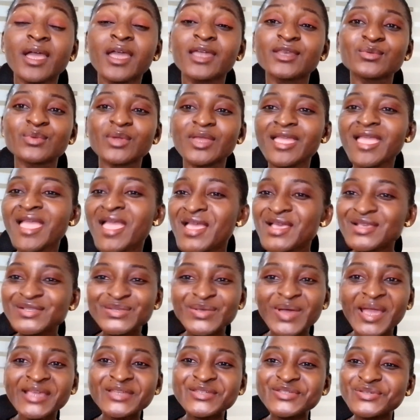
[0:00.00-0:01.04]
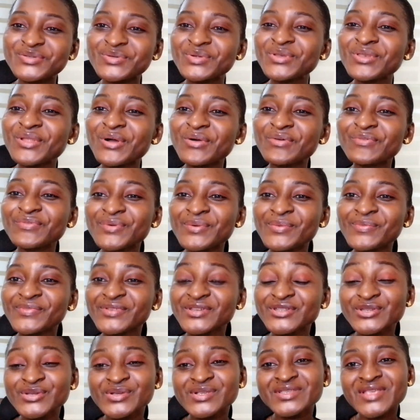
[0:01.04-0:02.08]
Anyway, so I do long form
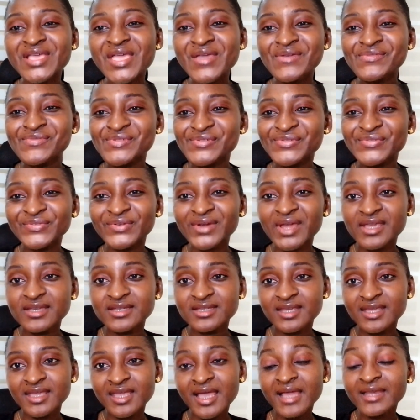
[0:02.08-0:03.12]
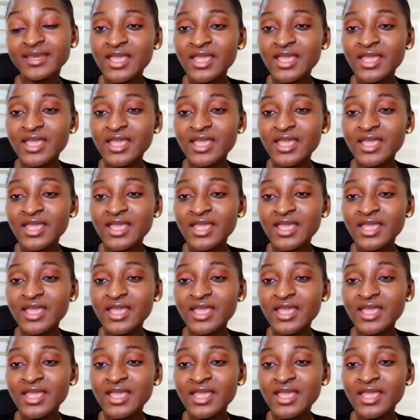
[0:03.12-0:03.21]
videos every Friday,